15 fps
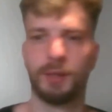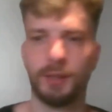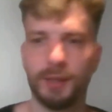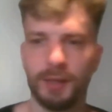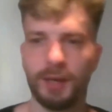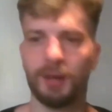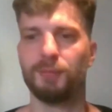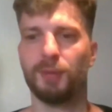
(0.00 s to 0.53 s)

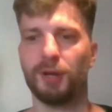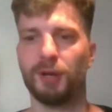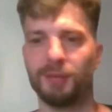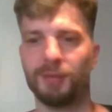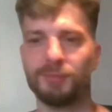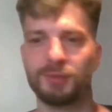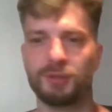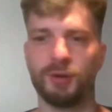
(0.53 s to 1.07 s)
Hi, my
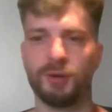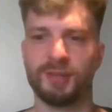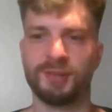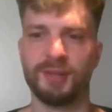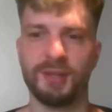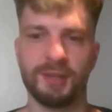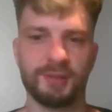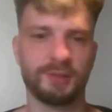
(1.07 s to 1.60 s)
name's Chris
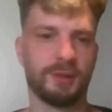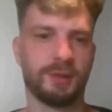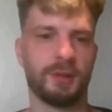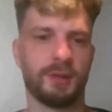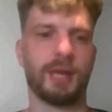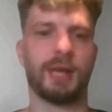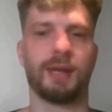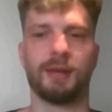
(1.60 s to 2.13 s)

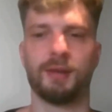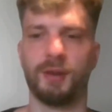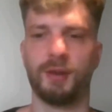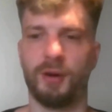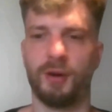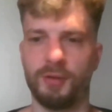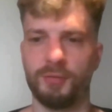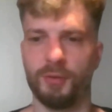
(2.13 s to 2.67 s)
Dixon, and
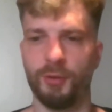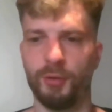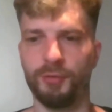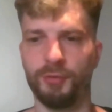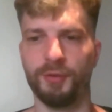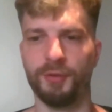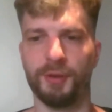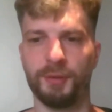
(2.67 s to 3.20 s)
I've
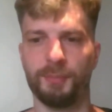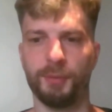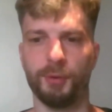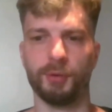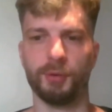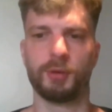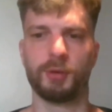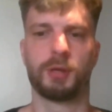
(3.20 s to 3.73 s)
authored a
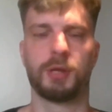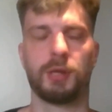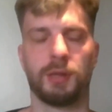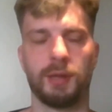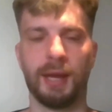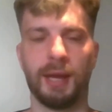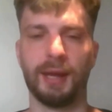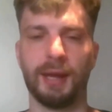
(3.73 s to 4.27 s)
book
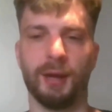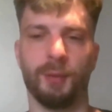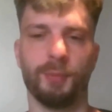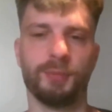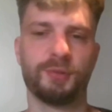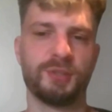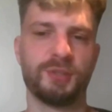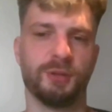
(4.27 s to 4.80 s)
that
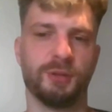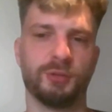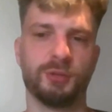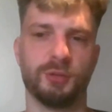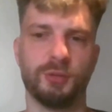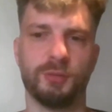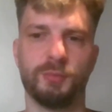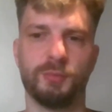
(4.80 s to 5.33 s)
helps
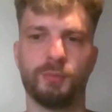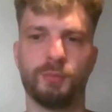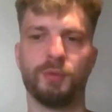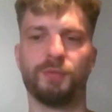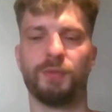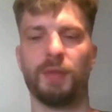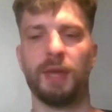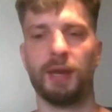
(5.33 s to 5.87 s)
children
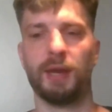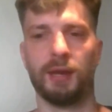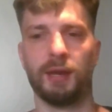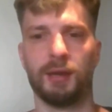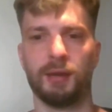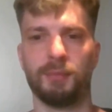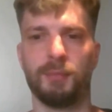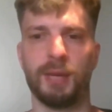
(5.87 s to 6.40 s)
with
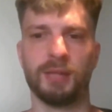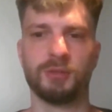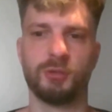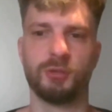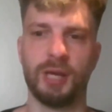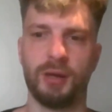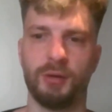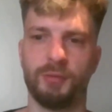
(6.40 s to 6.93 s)
their
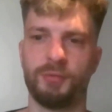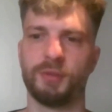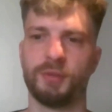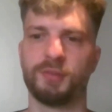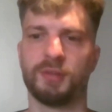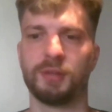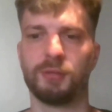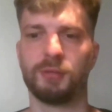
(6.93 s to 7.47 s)
mental health
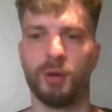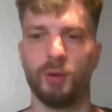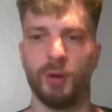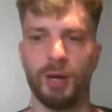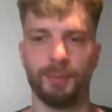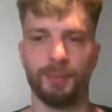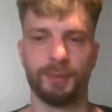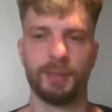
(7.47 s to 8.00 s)
as they grow
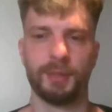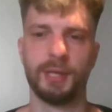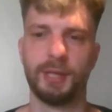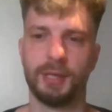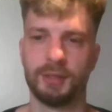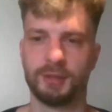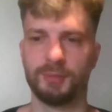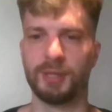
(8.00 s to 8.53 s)
up
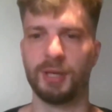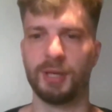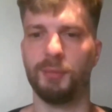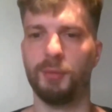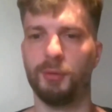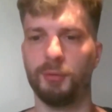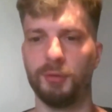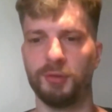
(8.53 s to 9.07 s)
to become
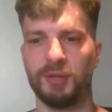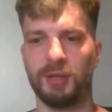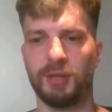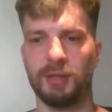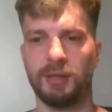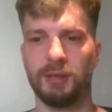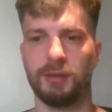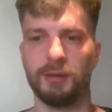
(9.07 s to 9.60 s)
more
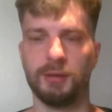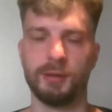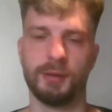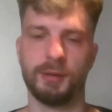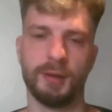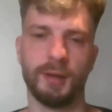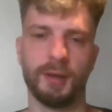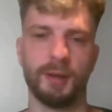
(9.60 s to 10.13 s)
resilient
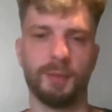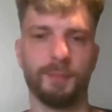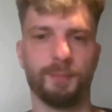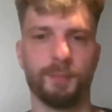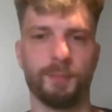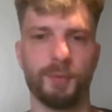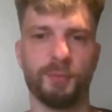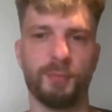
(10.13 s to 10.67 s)

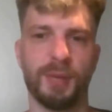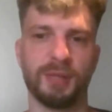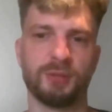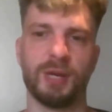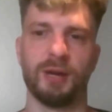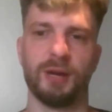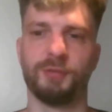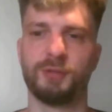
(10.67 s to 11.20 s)
with mental
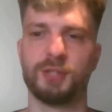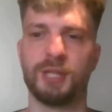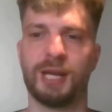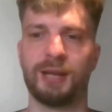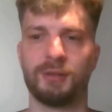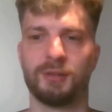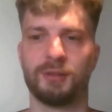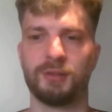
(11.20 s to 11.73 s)
health
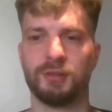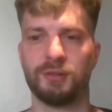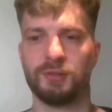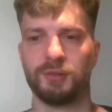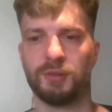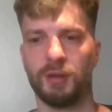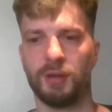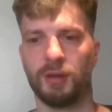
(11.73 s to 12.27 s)

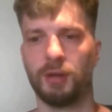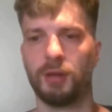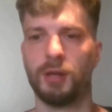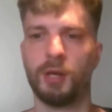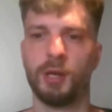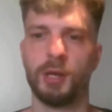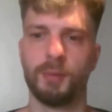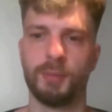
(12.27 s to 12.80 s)
challenges that
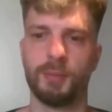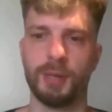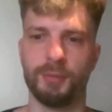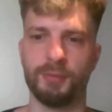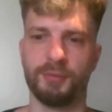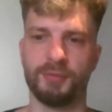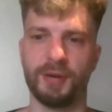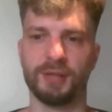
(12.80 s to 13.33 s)

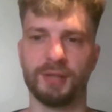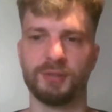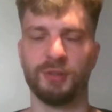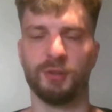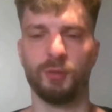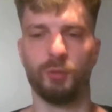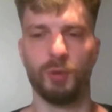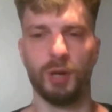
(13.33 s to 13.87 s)
people face in
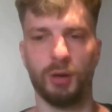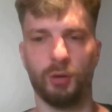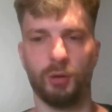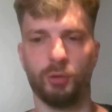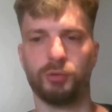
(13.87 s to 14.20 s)
the world,